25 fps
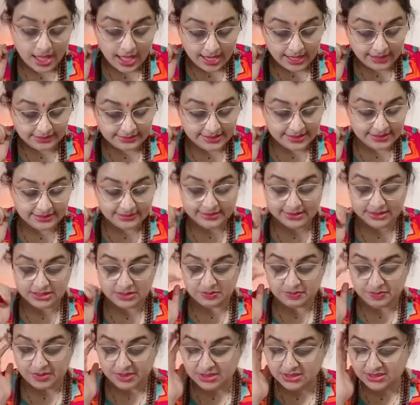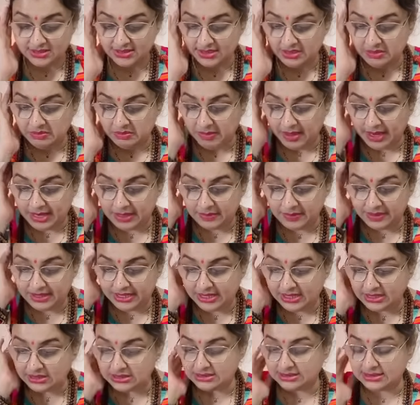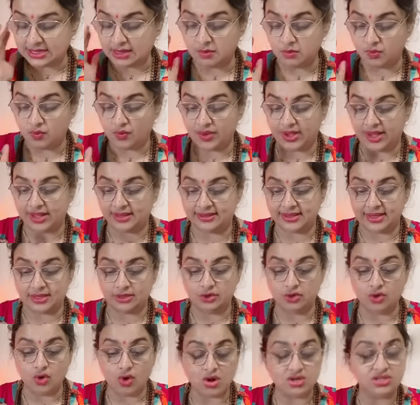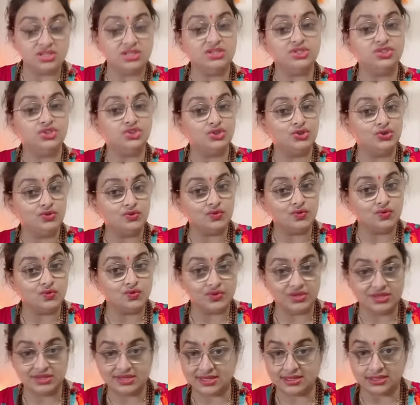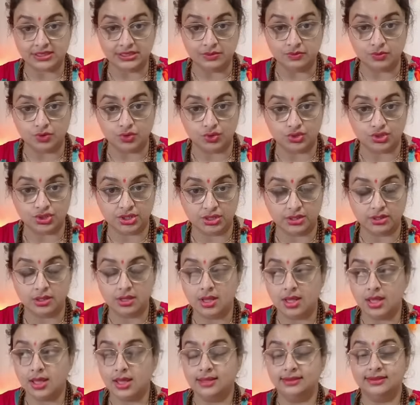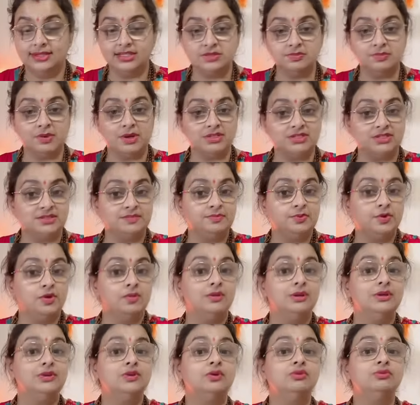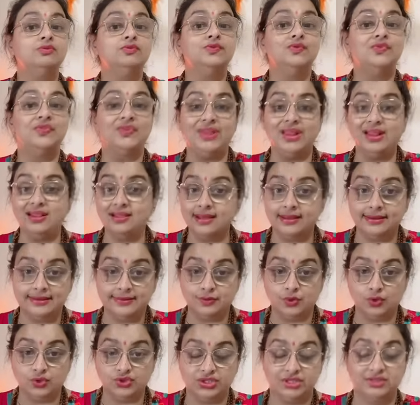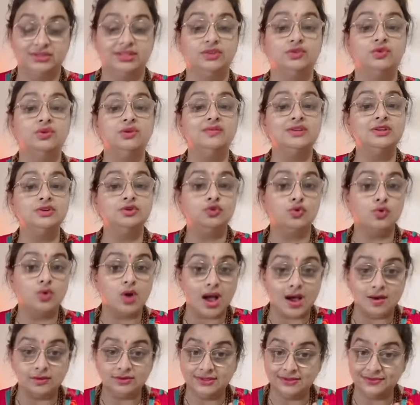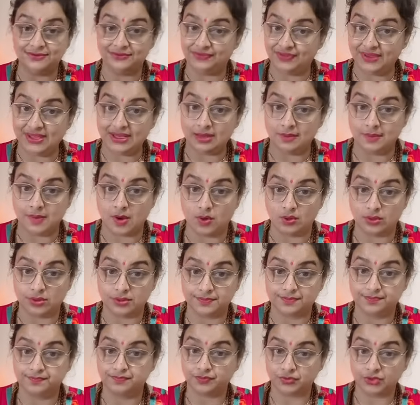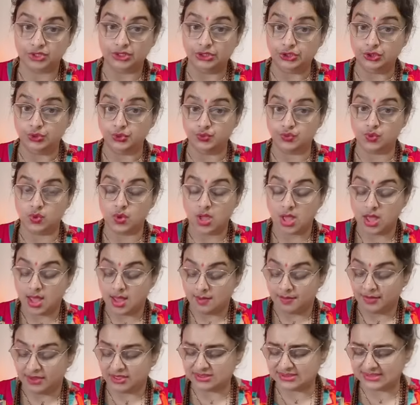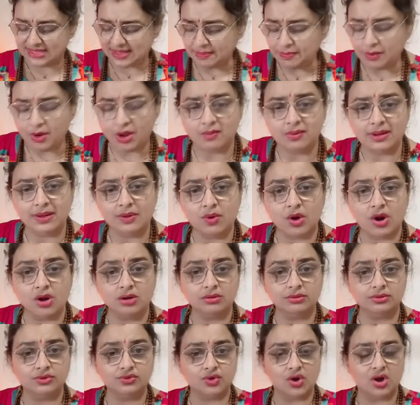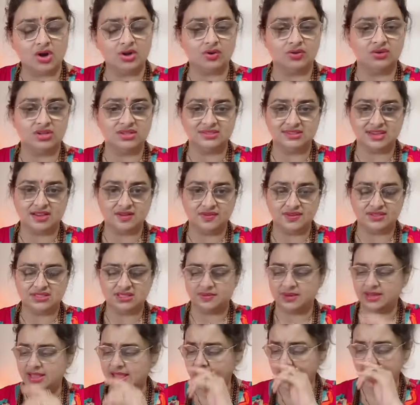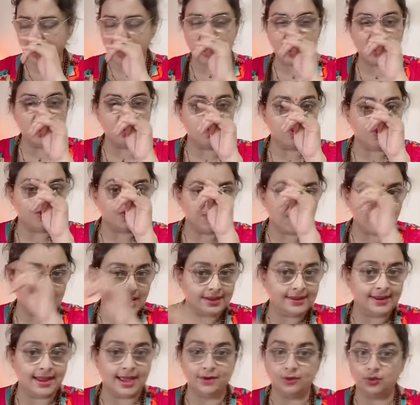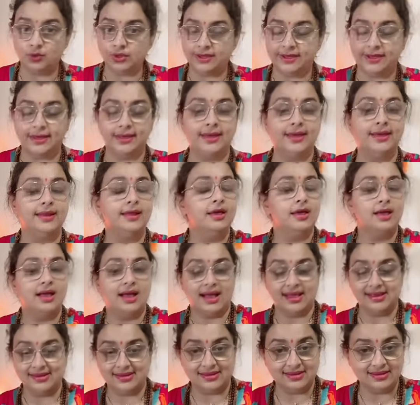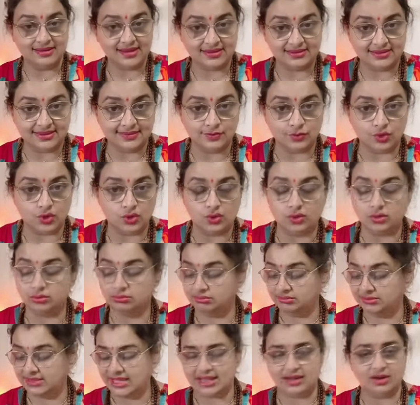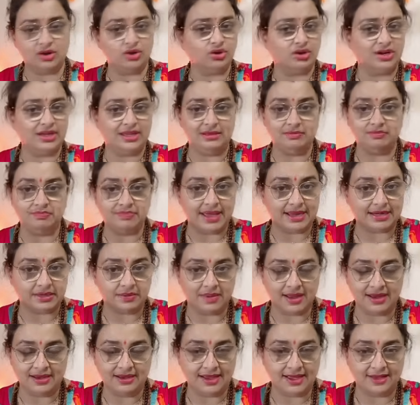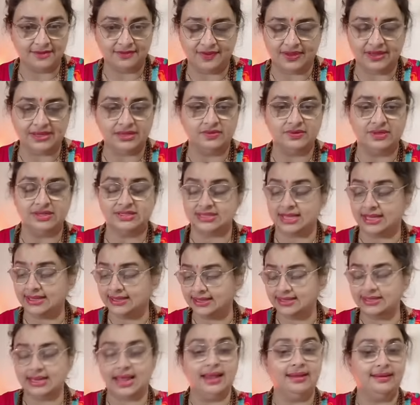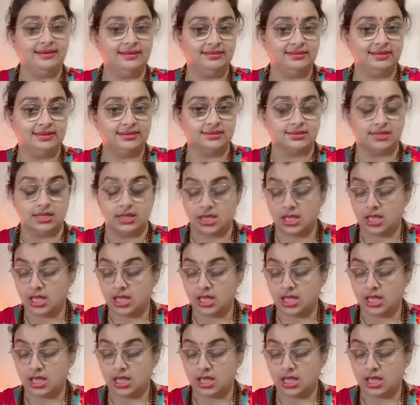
I think this person might be in some way they are not in tune with their emotion. This person probably don't feel the emotion. They don't even know how they feel about you because they probably were thought on a surface level yeah i'll be fine i don't care i can let them go they are not going to impact my life anyways i can handle this